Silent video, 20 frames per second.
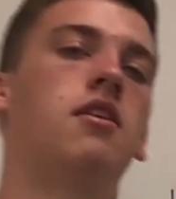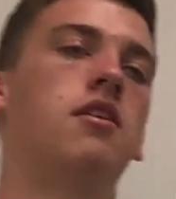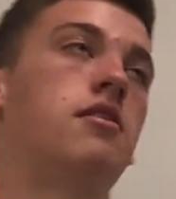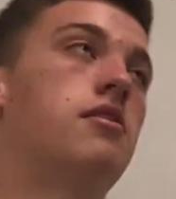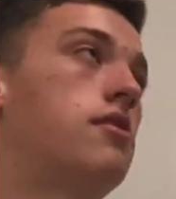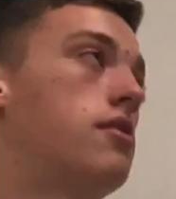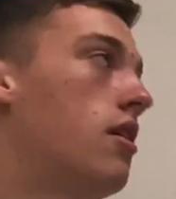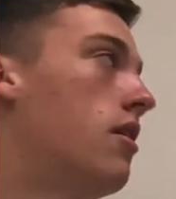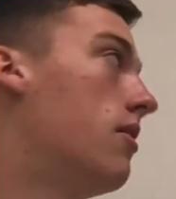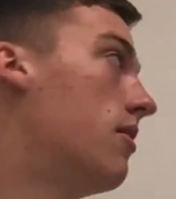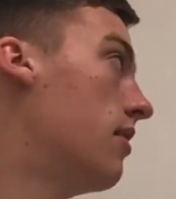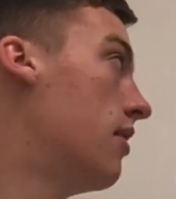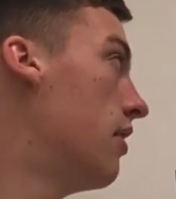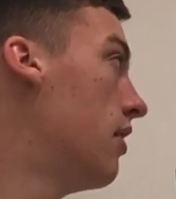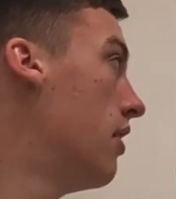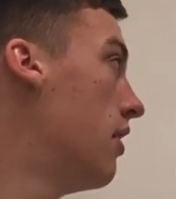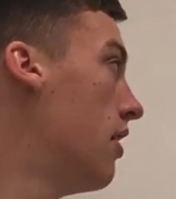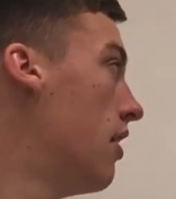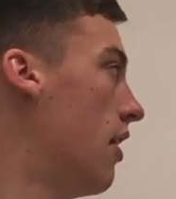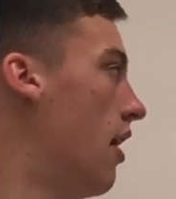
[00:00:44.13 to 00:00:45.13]
So
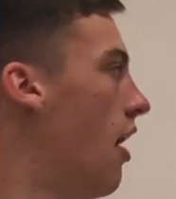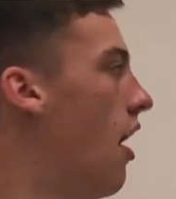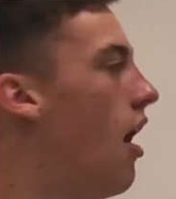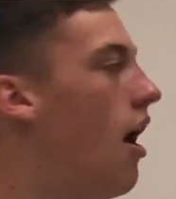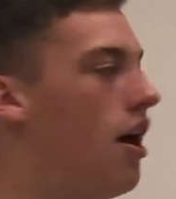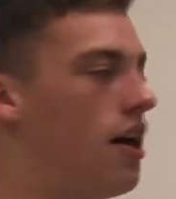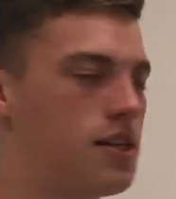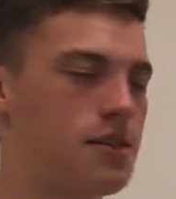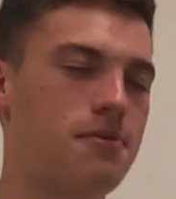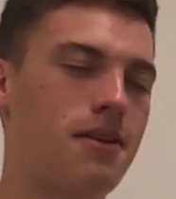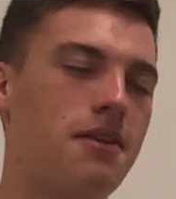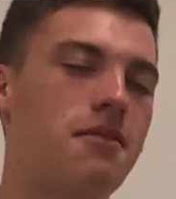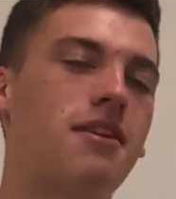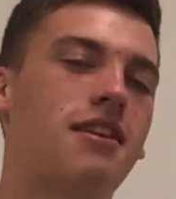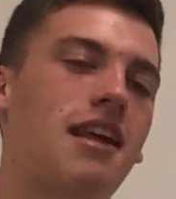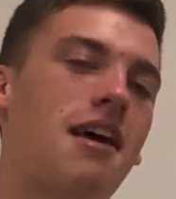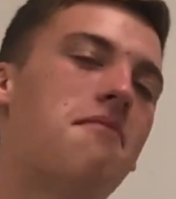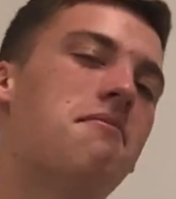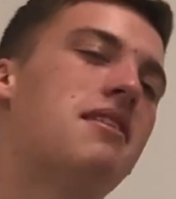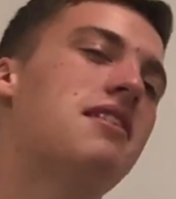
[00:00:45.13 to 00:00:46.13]
I'll explain what
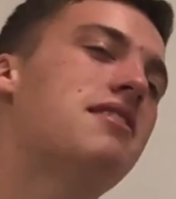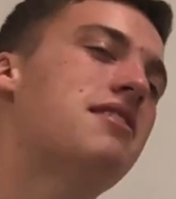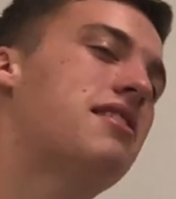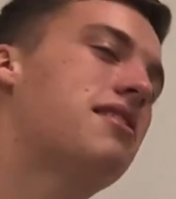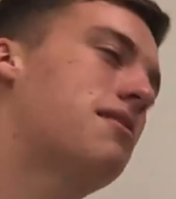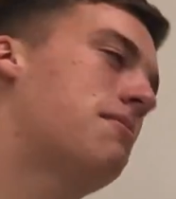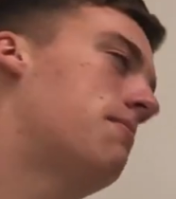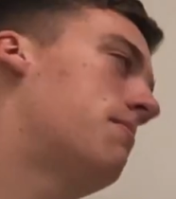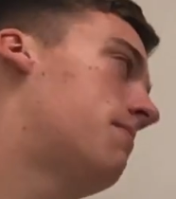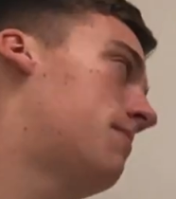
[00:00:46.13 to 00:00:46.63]
that means.